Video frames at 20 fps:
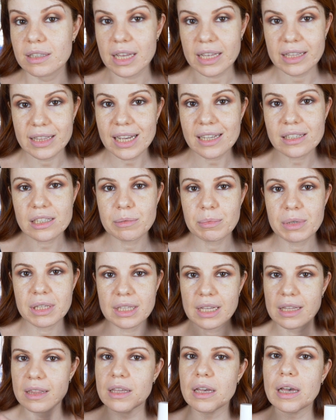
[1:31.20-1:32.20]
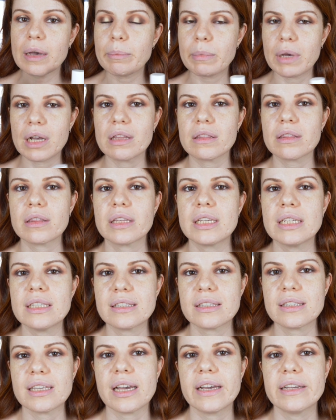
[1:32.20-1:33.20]
It doesn't mean that the amount
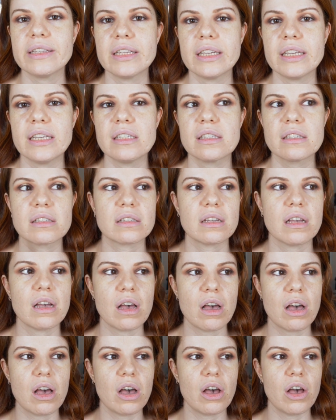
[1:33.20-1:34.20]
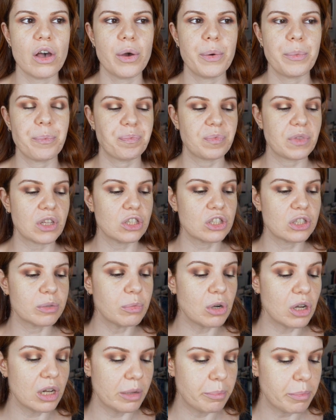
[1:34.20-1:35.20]
inside is a
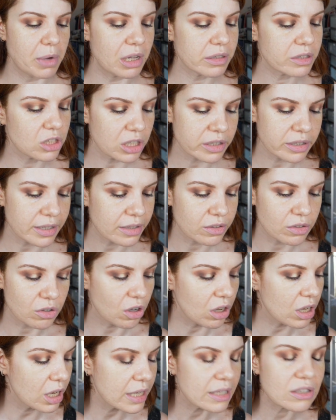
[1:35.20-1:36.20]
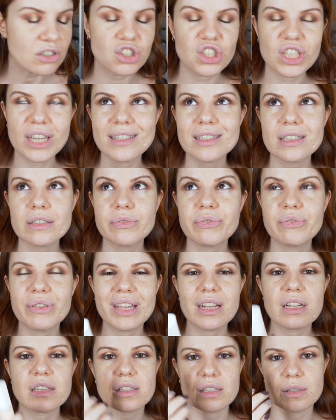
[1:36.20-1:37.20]
small amount, not at all. It just
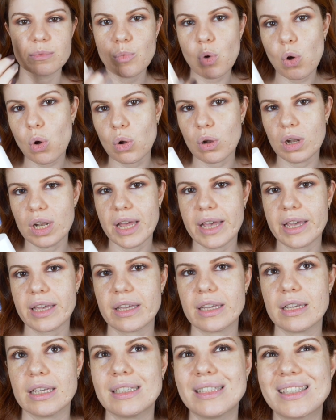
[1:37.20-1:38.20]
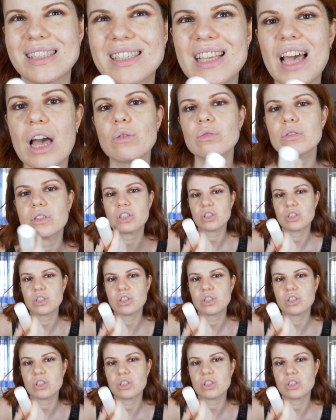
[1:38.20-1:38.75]
feels small, like it sounds